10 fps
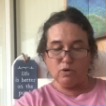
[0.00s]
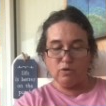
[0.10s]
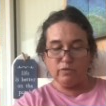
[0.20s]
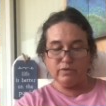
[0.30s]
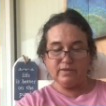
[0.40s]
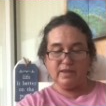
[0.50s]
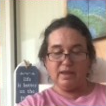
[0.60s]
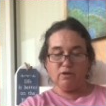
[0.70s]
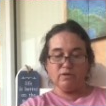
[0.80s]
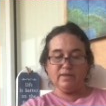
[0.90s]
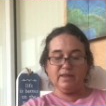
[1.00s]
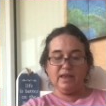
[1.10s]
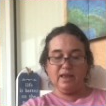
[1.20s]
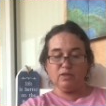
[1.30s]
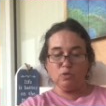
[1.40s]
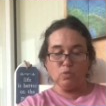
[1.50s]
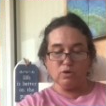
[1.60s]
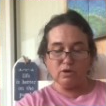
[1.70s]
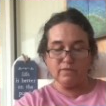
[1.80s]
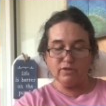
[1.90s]
overseeing the
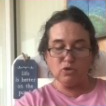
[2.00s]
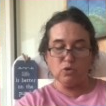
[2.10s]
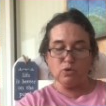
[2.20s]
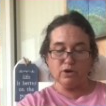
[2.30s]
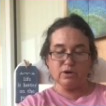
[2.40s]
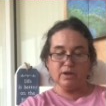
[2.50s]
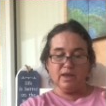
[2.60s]
work of the Lord.